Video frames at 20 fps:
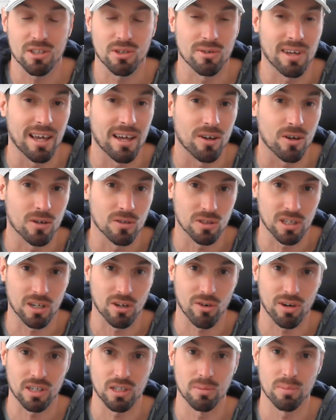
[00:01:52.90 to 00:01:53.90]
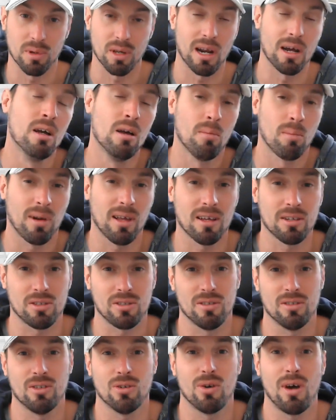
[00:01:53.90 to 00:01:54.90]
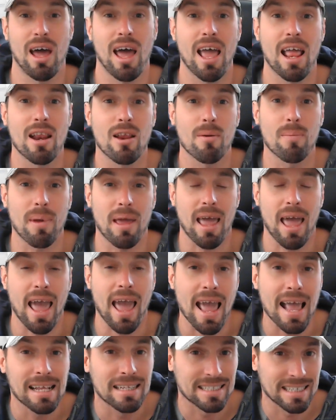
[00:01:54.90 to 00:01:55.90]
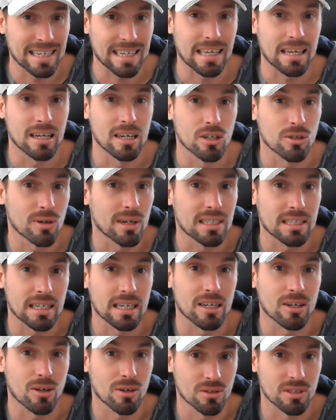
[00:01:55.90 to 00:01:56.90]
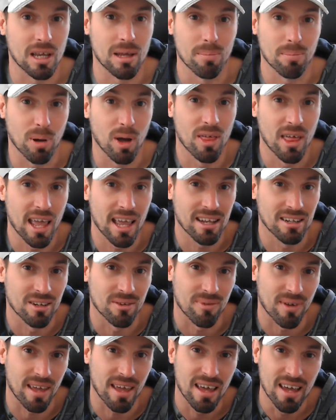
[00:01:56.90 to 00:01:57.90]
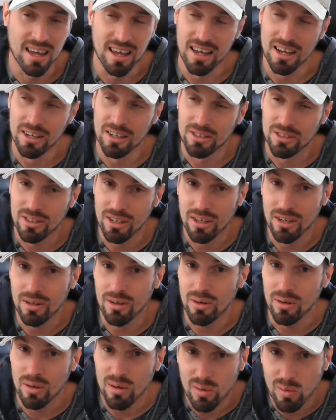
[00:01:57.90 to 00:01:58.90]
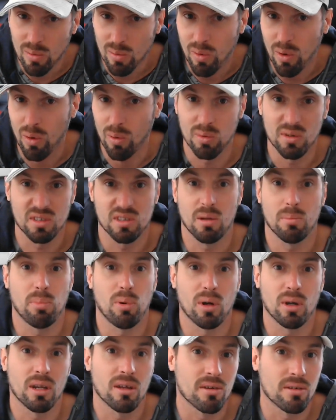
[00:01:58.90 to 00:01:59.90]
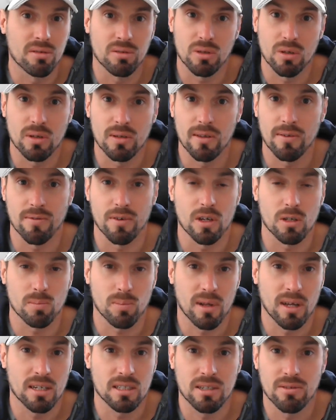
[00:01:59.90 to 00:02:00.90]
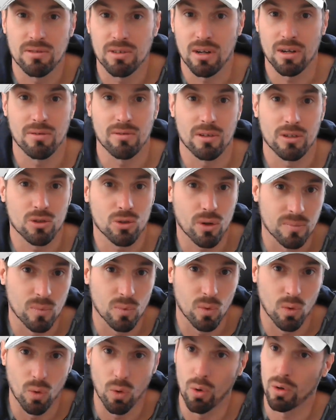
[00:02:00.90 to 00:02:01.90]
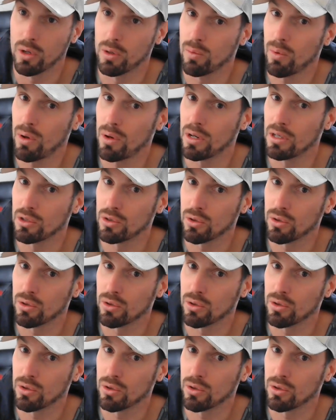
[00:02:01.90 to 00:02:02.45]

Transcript: getting content creation burnout. Plus, you'll end up hating creating content by the end of it. So what was the point of doing it in the first place if you didn't enjoy it, or you won't enjoy